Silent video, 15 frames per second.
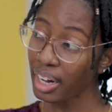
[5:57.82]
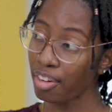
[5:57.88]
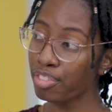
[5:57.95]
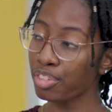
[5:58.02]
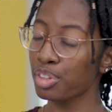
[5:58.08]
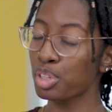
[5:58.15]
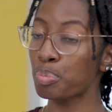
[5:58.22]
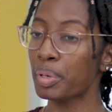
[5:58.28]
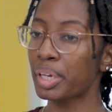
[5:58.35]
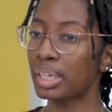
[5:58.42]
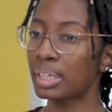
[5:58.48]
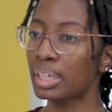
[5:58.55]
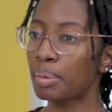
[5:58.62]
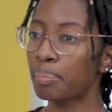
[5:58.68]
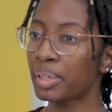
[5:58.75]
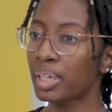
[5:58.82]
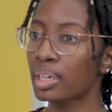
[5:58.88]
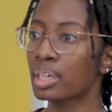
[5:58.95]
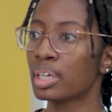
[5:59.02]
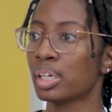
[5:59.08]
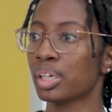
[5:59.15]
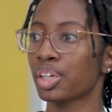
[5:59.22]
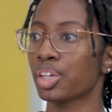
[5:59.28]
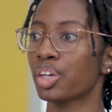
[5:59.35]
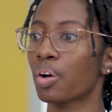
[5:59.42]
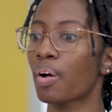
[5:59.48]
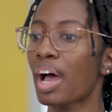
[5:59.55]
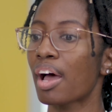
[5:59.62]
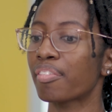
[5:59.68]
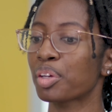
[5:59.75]
after the pandemic.
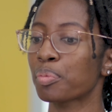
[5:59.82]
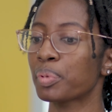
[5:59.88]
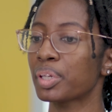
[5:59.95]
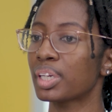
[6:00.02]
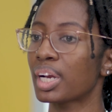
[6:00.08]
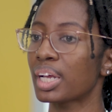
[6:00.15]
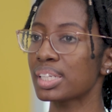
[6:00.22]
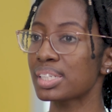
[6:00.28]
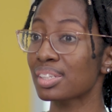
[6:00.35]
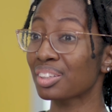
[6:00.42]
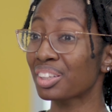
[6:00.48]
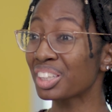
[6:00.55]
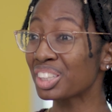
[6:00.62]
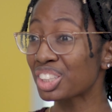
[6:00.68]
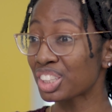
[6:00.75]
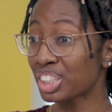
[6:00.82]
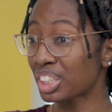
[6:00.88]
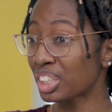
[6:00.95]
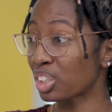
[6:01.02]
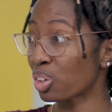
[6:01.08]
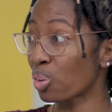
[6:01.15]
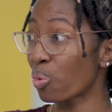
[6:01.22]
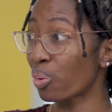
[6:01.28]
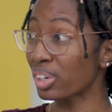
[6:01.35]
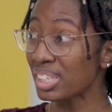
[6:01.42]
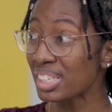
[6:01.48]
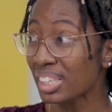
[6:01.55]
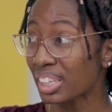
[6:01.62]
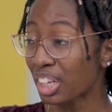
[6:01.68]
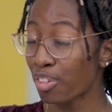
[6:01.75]
Having been in isolation and
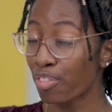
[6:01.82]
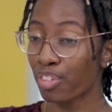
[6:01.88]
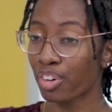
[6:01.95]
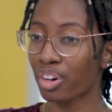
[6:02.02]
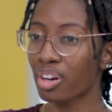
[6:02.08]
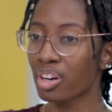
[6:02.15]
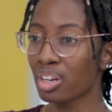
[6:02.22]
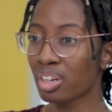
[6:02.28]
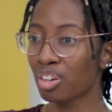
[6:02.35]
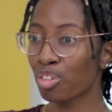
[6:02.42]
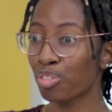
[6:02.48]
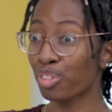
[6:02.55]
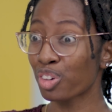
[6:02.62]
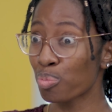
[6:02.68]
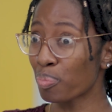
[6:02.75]
quarantining for